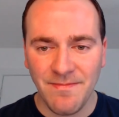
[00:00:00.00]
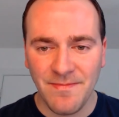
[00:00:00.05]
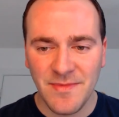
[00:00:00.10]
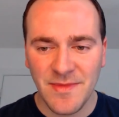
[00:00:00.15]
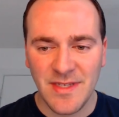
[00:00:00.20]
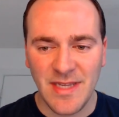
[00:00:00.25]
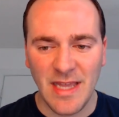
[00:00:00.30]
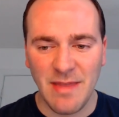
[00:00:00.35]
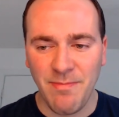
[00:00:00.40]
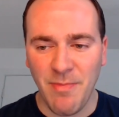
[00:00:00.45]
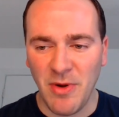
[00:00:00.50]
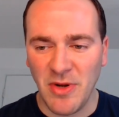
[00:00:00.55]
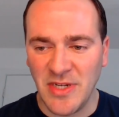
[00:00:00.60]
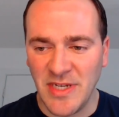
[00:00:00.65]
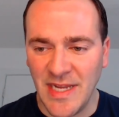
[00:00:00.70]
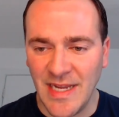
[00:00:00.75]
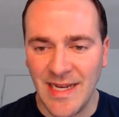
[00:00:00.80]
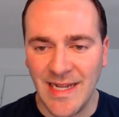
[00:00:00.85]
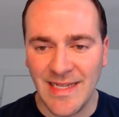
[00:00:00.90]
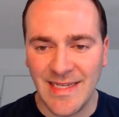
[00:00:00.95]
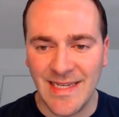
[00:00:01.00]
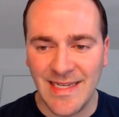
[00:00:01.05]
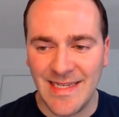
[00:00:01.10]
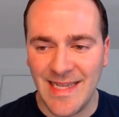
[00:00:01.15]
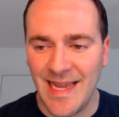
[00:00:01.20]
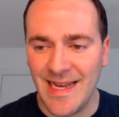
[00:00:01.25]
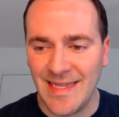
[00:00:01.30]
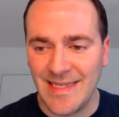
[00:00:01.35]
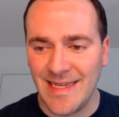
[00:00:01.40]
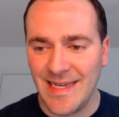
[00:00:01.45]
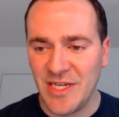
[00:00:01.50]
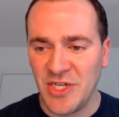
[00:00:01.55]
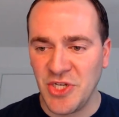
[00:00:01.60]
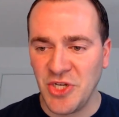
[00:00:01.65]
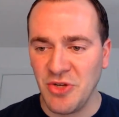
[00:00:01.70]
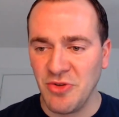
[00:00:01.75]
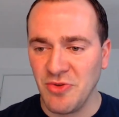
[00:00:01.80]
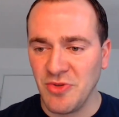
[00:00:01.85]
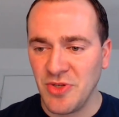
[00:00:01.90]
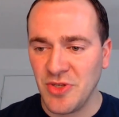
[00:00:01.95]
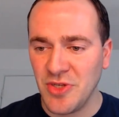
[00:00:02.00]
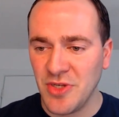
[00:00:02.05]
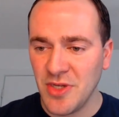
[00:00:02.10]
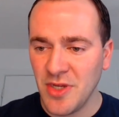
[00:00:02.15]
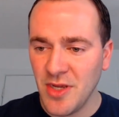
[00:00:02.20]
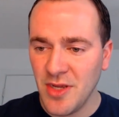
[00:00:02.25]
Seth Martinez has had his issues.